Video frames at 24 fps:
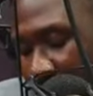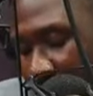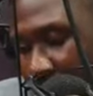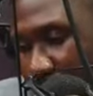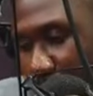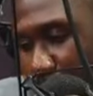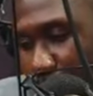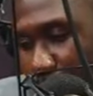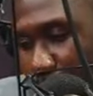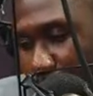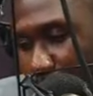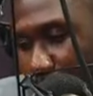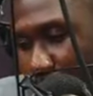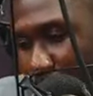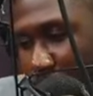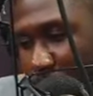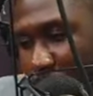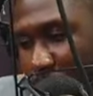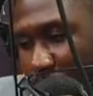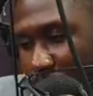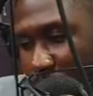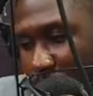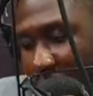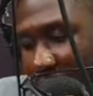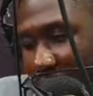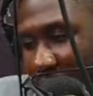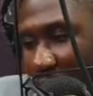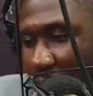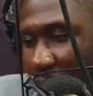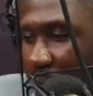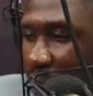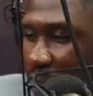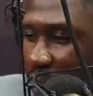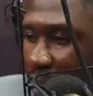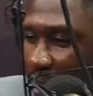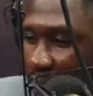for those who are going to be at the
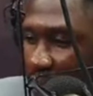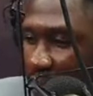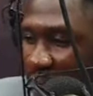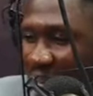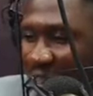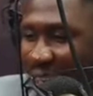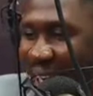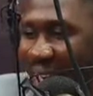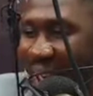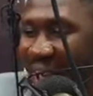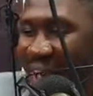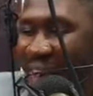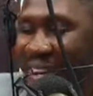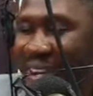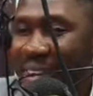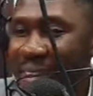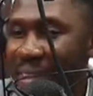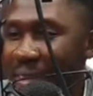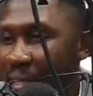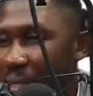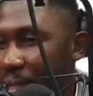receiving end